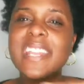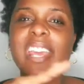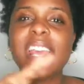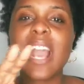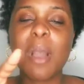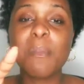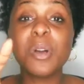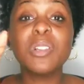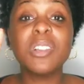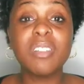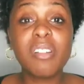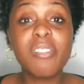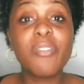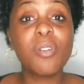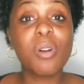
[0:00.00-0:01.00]
saying, I'm going to
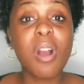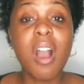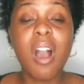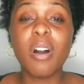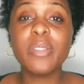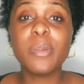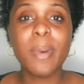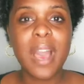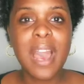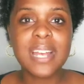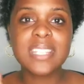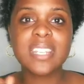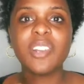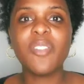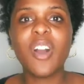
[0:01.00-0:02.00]
look for all the
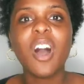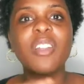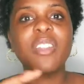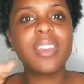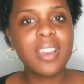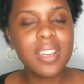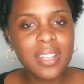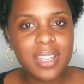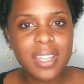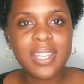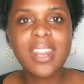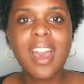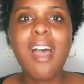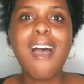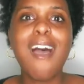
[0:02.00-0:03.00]
positive, all the
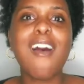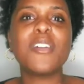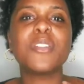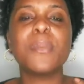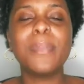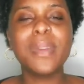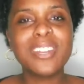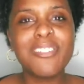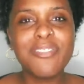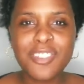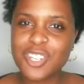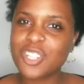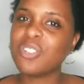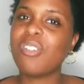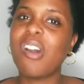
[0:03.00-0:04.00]
good, all the
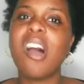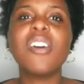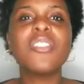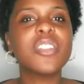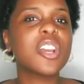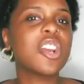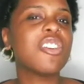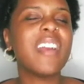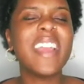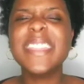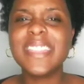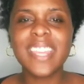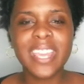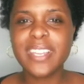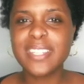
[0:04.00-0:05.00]
beneficial, all the
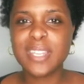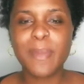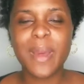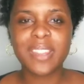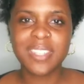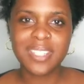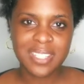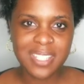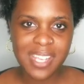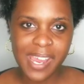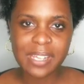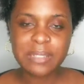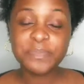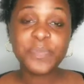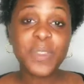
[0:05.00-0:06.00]
great things about this
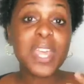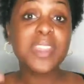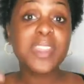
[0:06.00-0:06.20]
day.